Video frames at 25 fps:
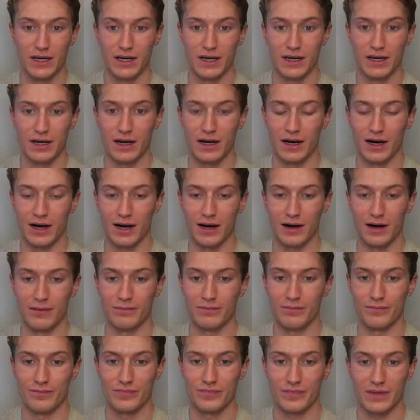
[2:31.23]

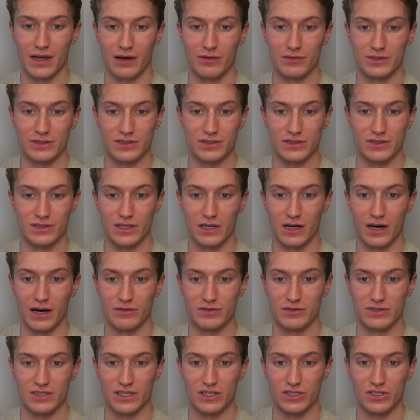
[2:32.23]
Um, I was, you know, I
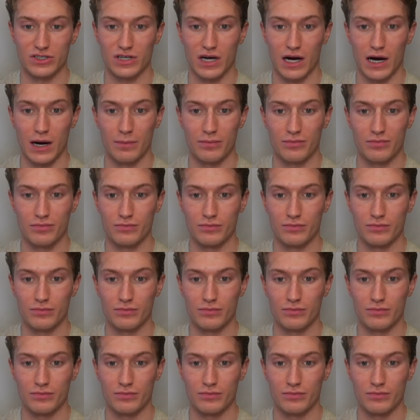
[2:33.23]
was at a job,